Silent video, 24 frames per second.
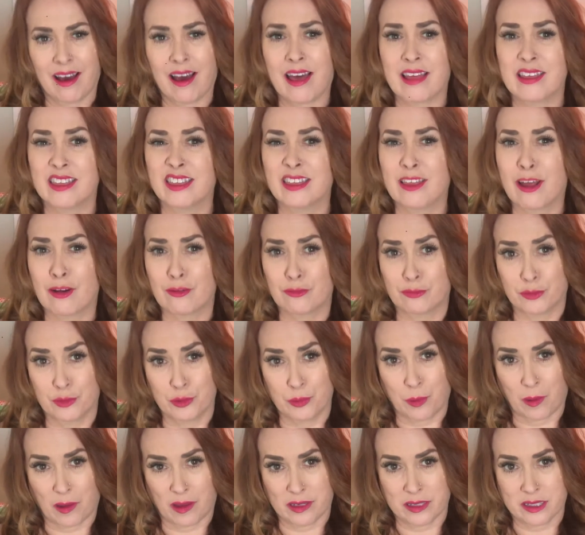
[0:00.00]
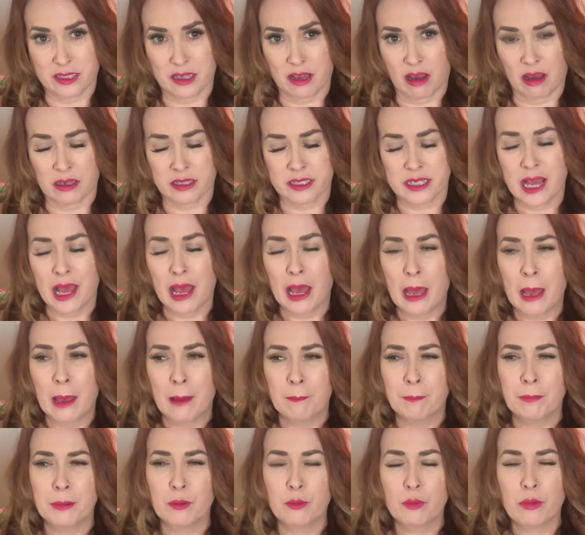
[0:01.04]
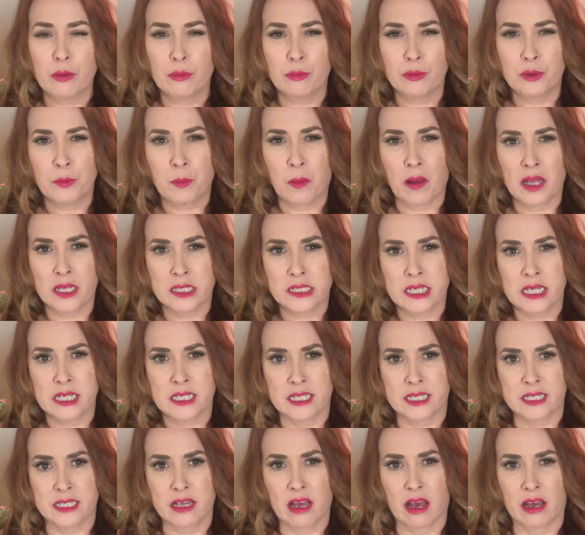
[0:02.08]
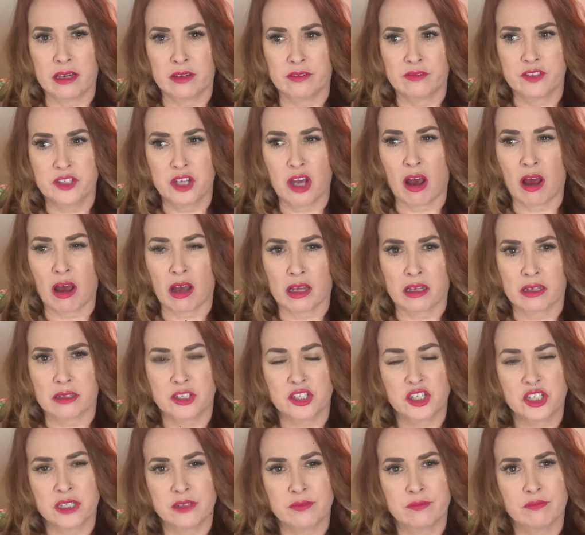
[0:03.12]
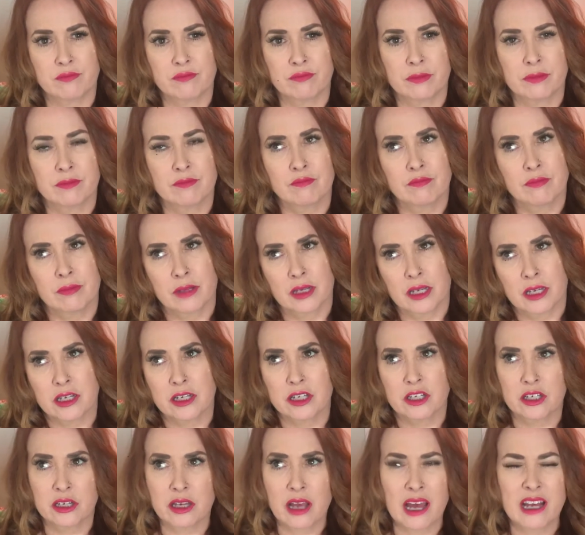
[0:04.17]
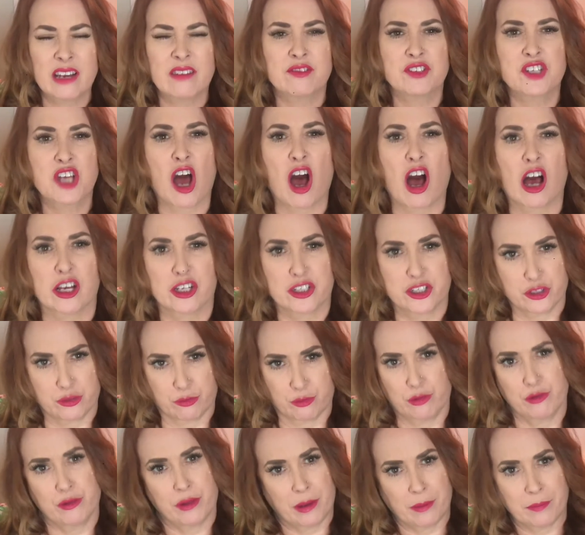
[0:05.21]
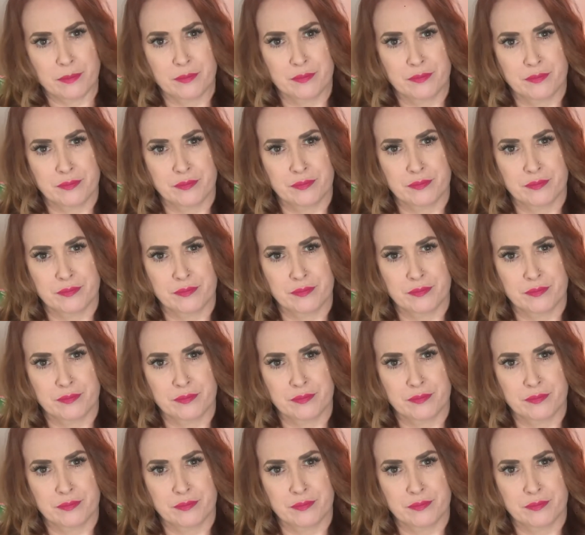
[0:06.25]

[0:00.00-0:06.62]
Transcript: I love RuPaul's songs. But what RuPaul does is she kind of talks through them.